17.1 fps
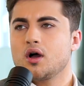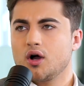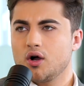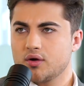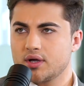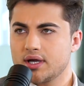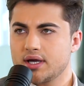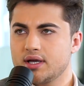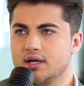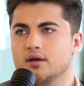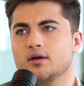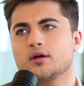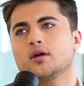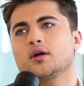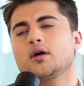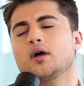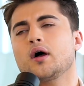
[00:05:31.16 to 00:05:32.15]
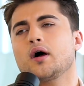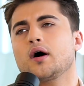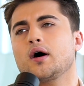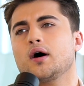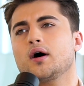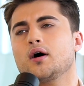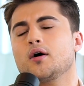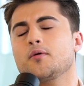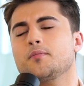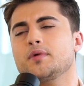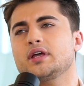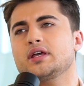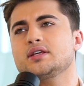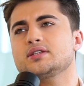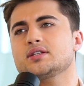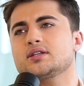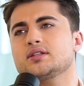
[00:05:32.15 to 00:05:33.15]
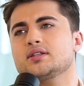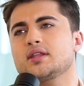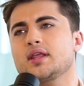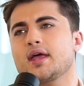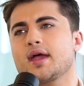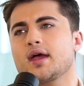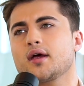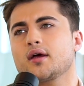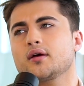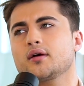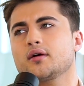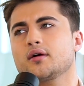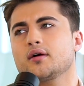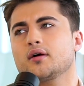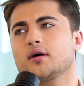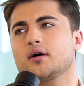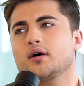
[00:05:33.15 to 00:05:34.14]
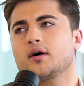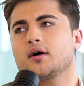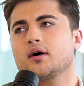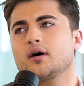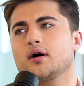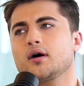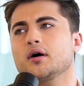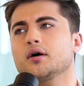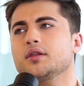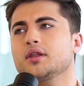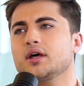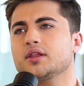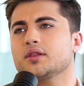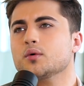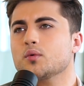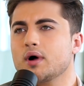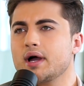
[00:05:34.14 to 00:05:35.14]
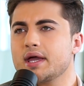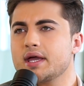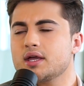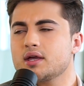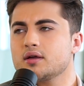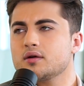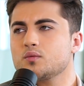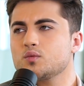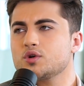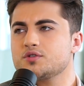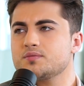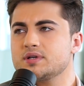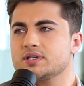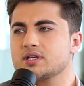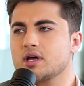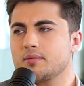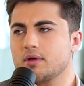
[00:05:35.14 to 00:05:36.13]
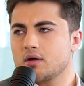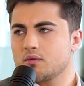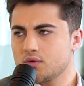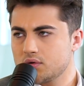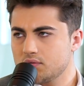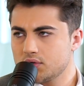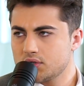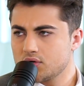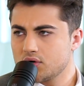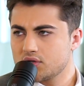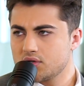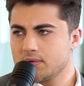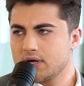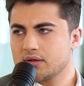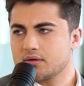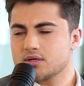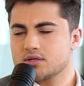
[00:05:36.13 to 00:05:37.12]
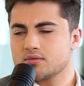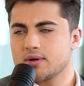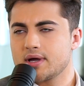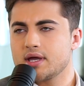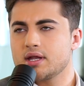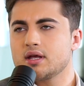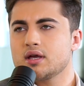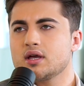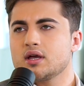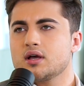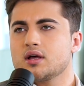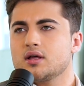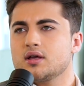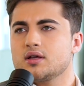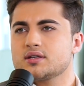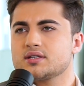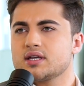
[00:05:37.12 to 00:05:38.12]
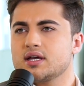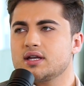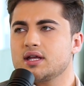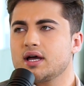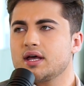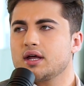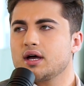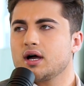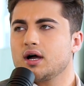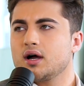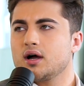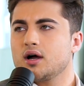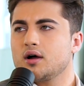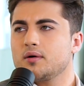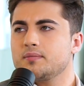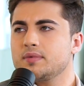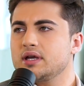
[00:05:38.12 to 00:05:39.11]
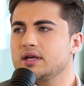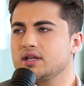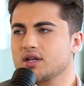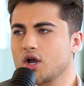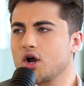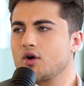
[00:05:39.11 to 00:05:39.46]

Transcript: Okay. Isn't there another way? Which means, I mean, we talked about this, right? Say that in